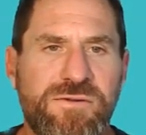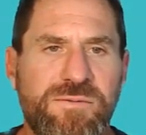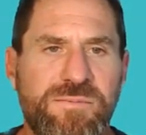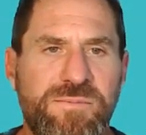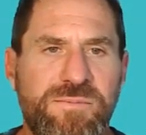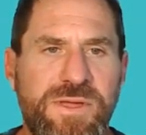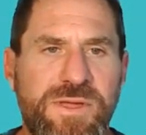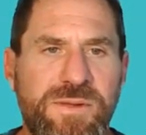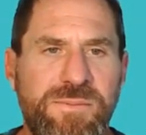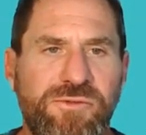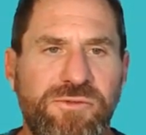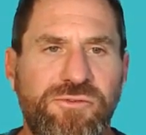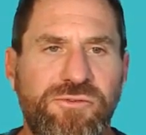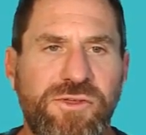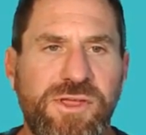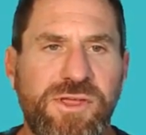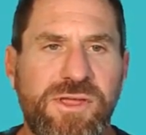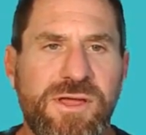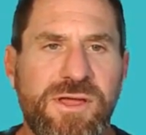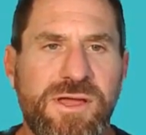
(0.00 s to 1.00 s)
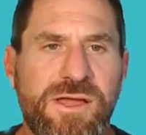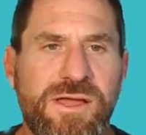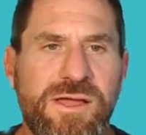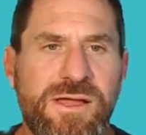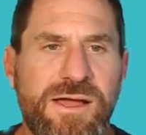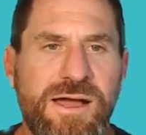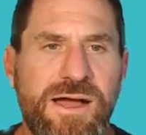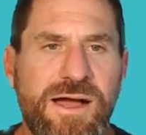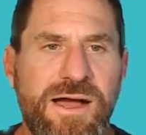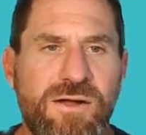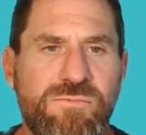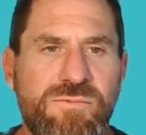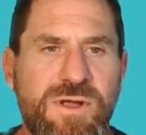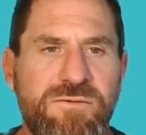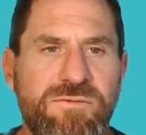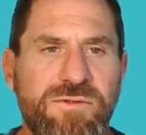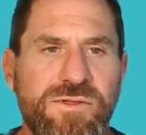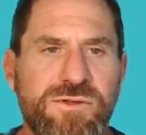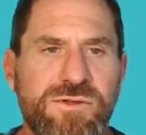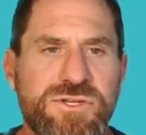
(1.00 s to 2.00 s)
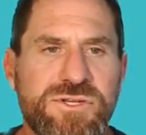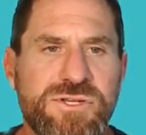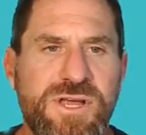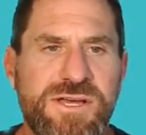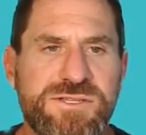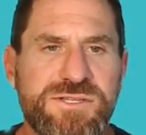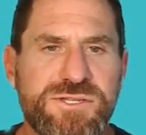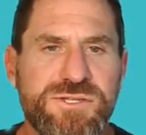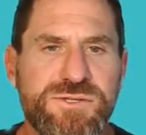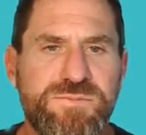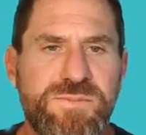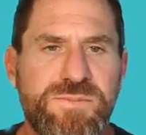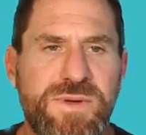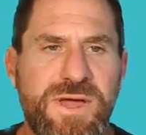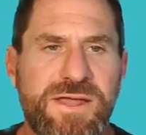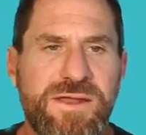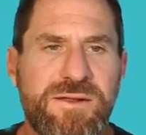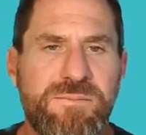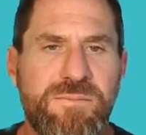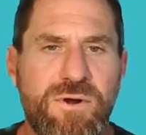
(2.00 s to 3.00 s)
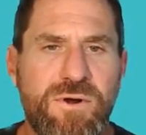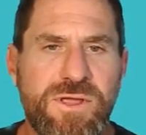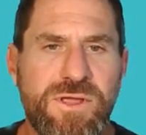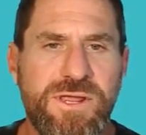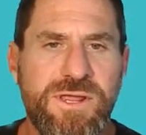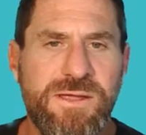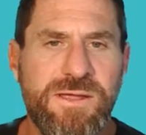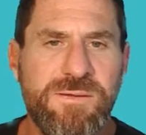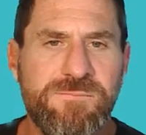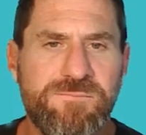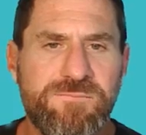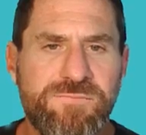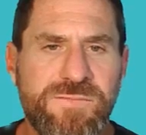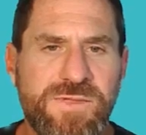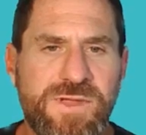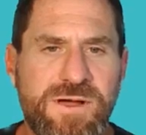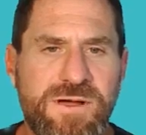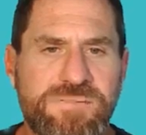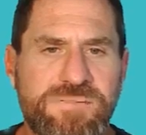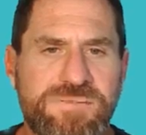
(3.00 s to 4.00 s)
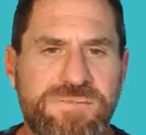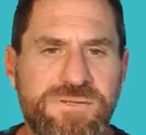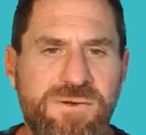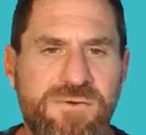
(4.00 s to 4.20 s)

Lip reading: empathy-driven PPC revolutionizes pet marketing.